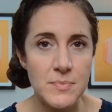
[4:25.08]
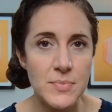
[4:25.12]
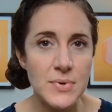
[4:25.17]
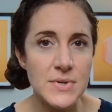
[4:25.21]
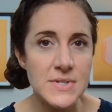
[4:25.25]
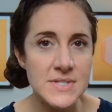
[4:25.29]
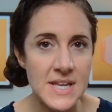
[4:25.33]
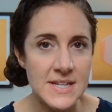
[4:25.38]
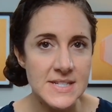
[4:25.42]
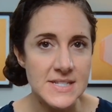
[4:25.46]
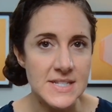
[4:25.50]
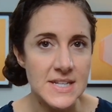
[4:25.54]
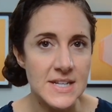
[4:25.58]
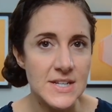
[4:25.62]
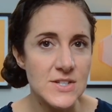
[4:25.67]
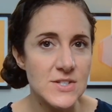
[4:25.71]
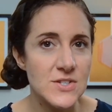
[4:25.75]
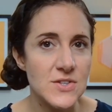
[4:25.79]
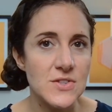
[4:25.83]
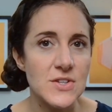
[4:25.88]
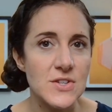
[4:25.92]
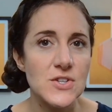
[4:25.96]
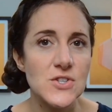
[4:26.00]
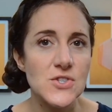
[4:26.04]
presented
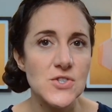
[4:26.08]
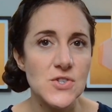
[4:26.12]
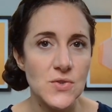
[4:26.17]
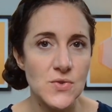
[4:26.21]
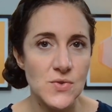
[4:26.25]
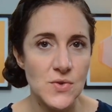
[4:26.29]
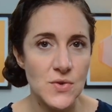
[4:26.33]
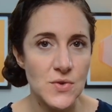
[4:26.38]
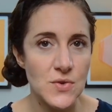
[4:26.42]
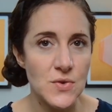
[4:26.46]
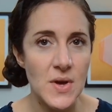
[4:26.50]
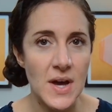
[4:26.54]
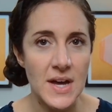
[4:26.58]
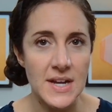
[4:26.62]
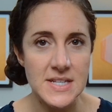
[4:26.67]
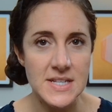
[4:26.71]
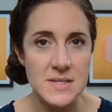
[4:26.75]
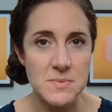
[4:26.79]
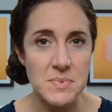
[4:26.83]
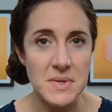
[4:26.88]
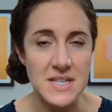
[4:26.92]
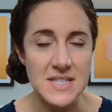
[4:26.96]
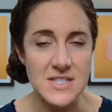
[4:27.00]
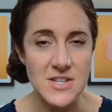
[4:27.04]
to the children who God
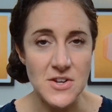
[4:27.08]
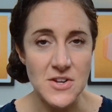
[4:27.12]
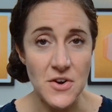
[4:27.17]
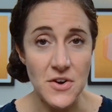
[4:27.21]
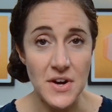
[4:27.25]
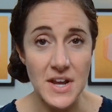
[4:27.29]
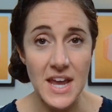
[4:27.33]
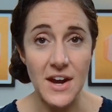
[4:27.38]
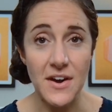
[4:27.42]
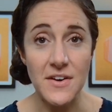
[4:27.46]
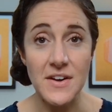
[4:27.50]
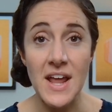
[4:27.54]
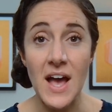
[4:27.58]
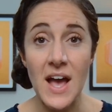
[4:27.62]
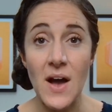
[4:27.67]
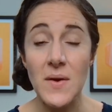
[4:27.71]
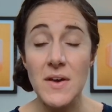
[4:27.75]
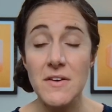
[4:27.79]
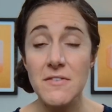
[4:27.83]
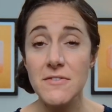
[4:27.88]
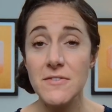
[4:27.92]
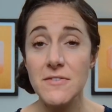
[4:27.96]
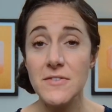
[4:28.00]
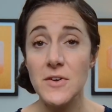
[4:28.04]
has placed in our care. Now,
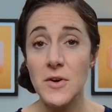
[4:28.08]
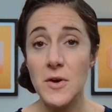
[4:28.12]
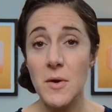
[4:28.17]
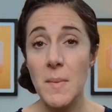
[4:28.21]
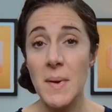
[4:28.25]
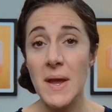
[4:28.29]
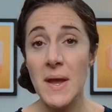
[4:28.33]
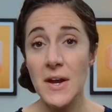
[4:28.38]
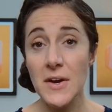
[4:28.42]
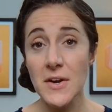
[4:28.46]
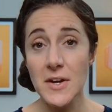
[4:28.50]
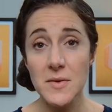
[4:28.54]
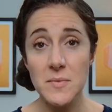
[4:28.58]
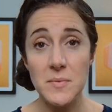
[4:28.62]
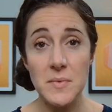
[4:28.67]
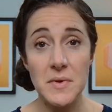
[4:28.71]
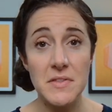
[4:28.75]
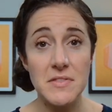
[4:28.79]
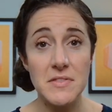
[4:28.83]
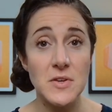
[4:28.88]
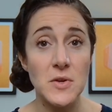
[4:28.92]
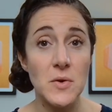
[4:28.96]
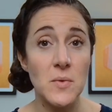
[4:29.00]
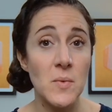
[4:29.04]
if you're a parent
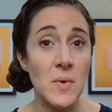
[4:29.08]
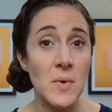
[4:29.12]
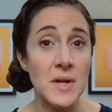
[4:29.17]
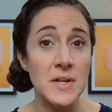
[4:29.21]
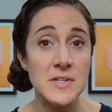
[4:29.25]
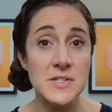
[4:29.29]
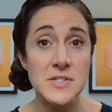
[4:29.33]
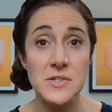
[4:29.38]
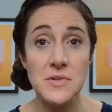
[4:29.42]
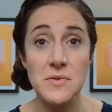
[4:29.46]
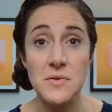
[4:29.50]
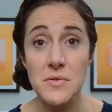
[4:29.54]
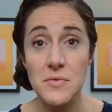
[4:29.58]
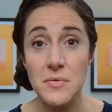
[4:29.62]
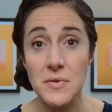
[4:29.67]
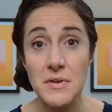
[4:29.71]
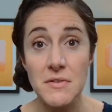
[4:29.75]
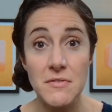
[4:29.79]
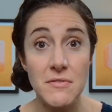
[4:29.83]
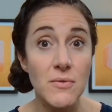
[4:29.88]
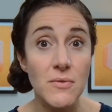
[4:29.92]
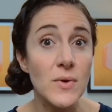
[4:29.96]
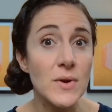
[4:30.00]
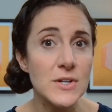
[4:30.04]
with, you know, one, two, three,
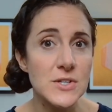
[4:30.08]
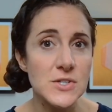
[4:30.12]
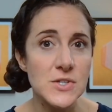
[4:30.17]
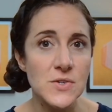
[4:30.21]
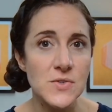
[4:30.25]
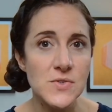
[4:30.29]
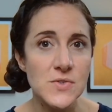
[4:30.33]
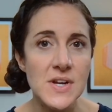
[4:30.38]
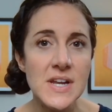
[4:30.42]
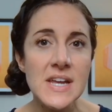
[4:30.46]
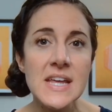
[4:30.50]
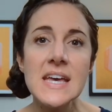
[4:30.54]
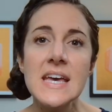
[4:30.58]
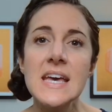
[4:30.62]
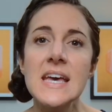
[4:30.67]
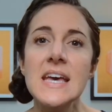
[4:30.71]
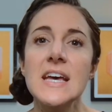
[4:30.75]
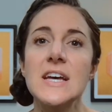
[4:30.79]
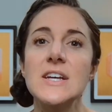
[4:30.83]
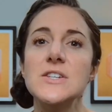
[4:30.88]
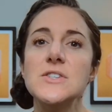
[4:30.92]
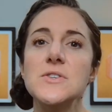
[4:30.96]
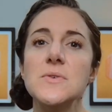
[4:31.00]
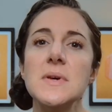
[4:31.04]
four children,
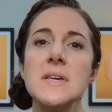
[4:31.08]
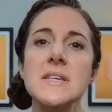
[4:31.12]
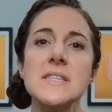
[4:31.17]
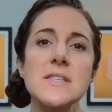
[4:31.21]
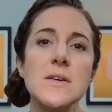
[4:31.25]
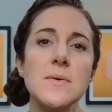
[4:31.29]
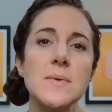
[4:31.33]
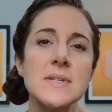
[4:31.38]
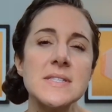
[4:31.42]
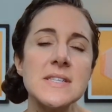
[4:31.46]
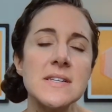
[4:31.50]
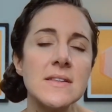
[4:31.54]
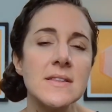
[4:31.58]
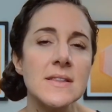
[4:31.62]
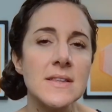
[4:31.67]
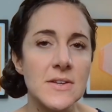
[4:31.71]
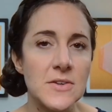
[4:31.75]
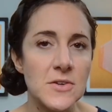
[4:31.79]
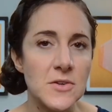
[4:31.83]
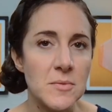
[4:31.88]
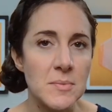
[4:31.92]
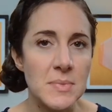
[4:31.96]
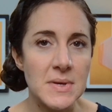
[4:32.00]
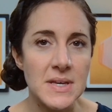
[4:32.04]
doing so is a
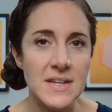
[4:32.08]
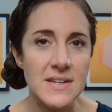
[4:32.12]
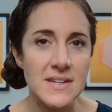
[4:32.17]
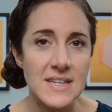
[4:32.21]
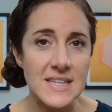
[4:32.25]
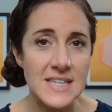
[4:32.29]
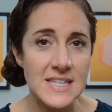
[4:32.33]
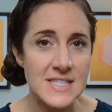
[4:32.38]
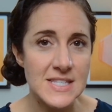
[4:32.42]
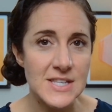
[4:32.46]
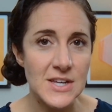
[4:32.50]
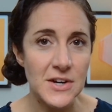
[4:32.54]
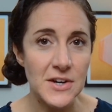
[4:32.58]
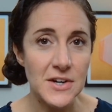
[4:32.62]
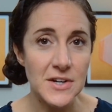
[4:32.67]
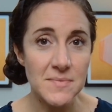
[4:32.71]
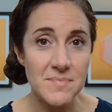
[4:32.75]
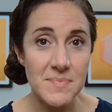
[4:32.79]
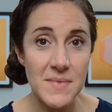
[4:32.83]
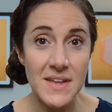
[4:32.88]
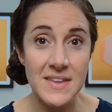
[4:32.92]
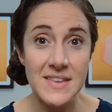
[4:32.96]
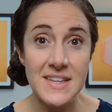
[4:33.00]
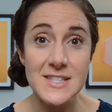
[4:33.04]
little bit
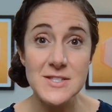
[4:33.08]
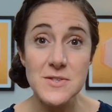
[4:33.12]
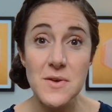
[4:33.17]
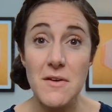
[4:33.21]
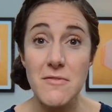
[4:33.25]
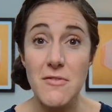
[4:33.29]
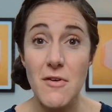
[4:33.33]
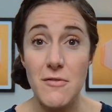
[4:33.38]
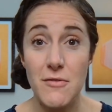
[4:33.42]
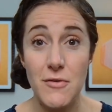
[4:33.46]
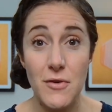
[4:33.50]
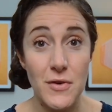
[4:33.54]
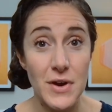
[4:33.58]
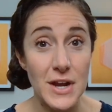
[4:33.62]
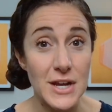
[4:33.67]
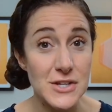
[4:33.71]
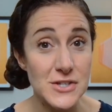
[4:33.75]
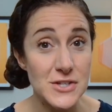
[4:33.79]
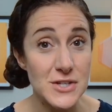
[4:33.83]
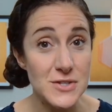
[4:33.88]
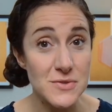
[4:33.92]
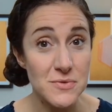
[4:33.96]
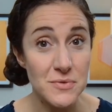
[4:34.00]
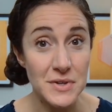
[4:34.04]
easier, unless you have a
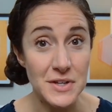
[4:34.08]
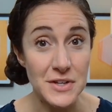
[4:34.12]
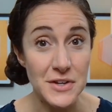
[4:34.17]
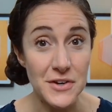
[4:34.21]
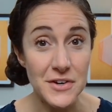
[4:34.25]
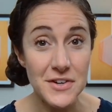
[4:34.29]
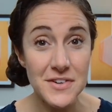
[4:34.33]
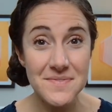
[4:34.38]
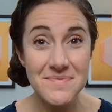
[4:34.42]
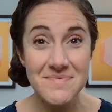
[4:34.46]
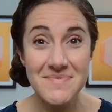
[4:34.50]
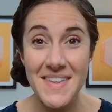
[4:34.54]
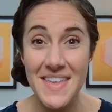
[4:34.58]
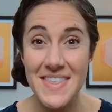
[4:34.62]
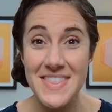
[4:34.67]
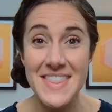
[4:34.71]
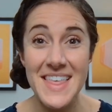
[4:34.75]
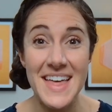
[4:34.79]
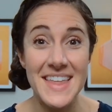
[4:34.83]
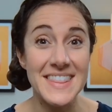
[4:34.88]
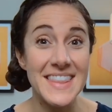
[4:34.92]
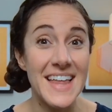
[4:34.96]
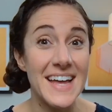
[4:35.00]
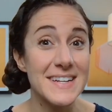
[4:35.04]
voracious reader, and
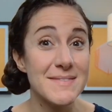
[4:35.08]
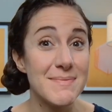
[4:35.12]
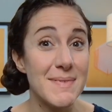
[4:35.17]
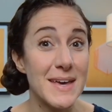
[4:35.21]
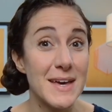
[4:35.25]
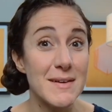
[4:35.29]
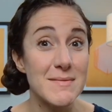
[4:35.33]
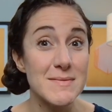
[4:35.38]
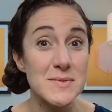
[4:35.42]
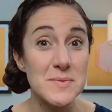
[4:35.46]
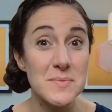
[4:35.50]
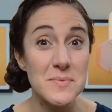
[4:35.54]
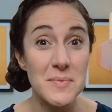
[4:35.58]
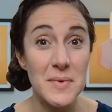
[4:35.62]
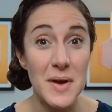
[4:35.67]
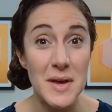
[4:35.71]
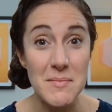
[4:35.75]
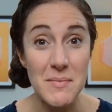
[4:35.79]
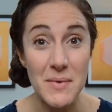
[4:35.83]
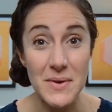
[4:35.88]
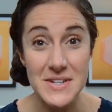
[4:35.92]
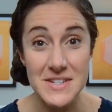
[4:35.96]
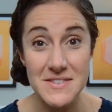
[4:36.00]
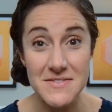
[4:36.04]
then that becomes way
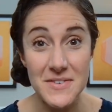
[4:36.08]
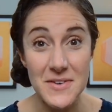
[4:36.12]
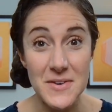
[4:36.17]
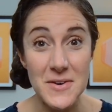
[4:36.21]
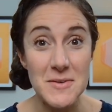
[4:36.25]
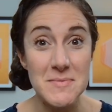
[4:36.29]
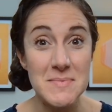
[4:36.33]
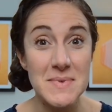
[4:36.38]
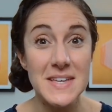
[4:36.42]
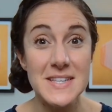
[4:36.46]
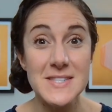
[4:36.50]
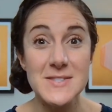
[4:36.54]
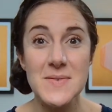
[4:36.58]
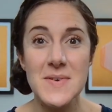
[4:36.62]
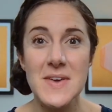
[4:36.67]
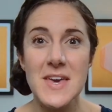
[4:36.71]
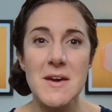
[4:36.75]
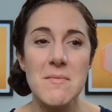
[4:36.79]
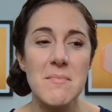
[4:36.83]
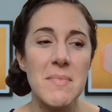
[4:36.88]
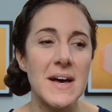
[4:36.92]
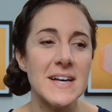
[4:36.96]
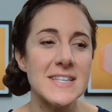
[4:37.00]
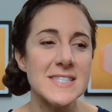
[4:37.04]
more difficult because you
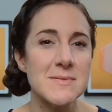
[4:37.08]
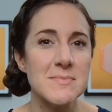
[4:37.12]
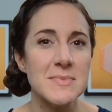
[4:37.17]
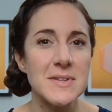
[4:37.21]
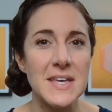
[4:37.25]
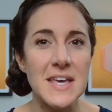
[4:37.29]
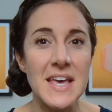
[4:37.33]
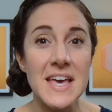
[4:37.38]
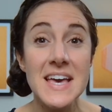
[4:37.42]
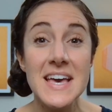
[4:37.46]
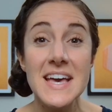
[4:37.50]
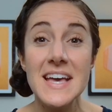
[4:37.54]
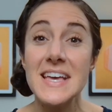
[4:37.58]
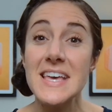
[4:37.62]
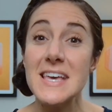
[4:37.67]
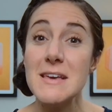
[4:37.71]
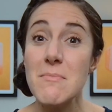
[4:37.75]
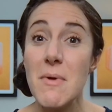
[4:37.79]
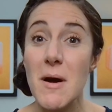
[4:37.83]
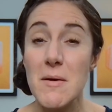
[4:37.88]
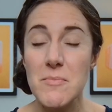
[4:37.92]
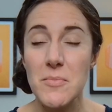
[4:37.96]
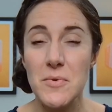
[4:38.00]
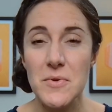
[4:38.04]
can't possibly
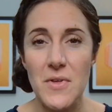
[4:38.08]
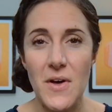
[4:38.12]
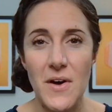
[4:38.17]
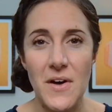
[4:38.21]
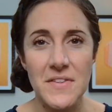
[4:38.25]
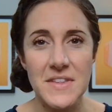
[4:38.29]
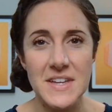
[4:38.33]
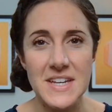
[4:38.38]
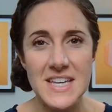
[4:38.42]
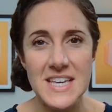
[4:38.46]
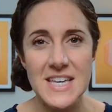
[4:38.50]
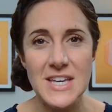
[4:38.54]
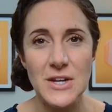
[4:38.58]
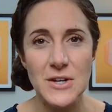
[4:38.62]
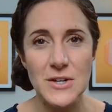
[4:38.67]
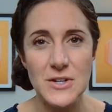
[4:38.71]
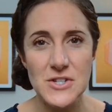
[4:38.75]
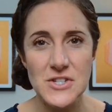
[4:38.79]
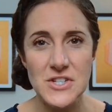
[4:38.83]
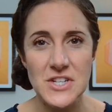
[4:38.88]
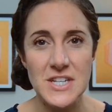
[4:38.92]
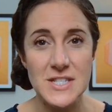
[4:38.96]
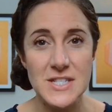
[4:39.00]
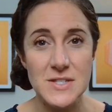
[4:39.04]
keep up with all that he or
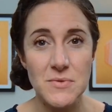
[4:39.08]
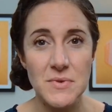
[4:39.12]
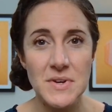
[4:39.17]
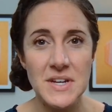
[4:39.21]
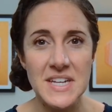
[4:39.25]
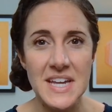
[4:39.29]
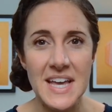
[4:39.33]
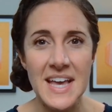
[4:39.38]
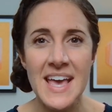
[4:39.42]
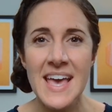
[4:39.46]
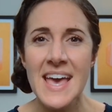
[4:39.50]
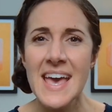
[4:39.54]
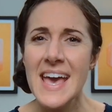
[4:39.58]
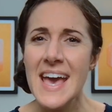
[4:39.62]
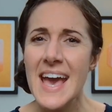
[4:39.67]
she is reading.